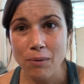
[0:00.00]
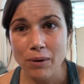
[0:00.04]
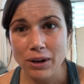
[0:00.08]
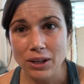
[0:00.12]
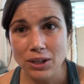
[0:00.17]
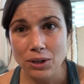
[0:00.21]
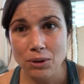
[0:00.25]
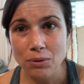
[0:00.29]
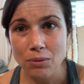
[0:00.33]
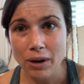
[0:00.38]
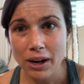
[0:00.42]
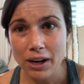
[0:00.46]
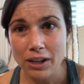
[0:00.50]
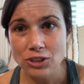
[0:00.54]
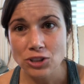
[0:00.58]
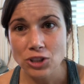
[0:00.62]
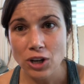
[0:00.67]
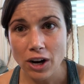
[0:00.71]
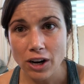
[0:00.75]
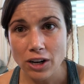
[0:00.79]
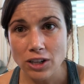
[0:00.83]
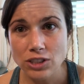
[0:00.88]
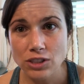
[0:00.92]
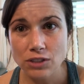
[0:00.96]
what you want to
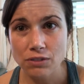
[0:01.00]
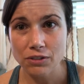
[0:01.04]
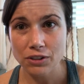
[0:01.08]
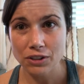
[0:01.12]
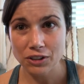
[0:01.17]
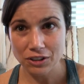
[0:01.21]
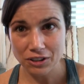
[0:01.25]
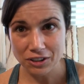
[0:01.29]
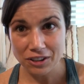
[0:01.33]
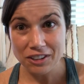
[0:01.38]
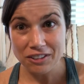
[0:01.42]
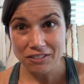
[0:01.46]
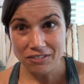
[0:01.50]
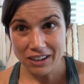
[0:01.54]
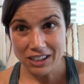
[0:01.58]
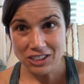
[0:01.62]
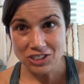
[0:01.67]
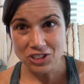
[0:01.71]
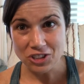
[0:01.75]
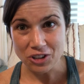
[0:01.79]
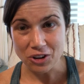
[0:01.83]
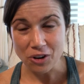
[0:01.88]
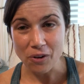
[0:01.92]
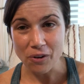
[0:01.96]
charge for your
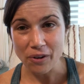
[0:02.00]
invention,